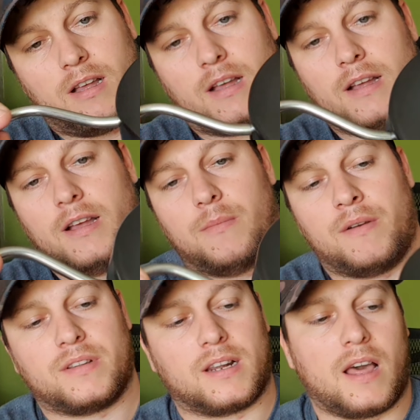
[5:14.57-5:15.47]

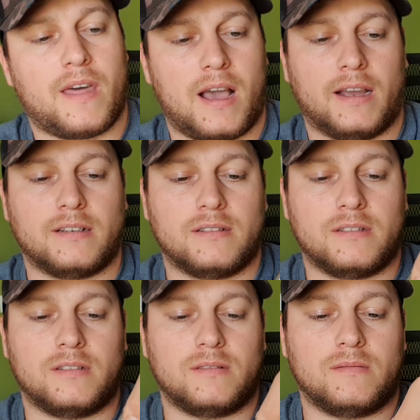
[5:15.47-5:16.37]
everything like that,
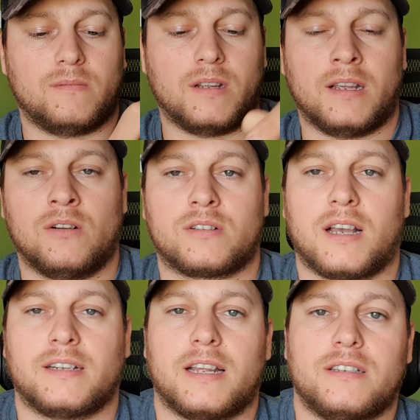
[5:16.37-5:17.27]
it looks
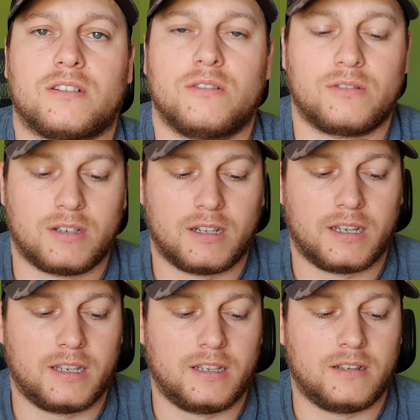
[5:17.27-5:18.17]
identical to
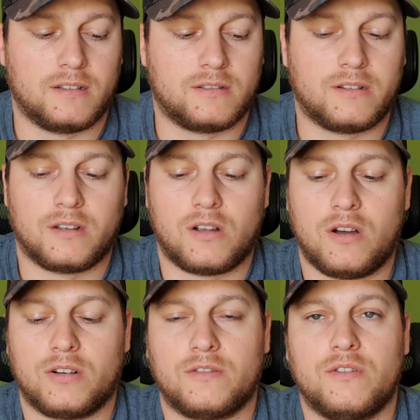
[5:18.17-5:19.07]
the
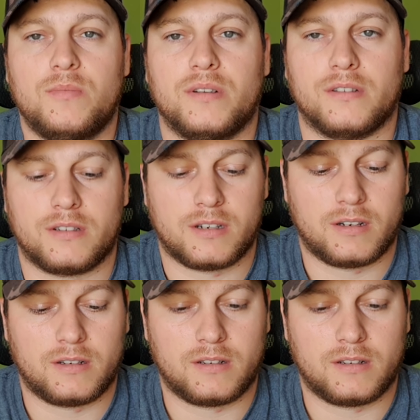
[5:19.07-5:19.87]
Corda Rubens,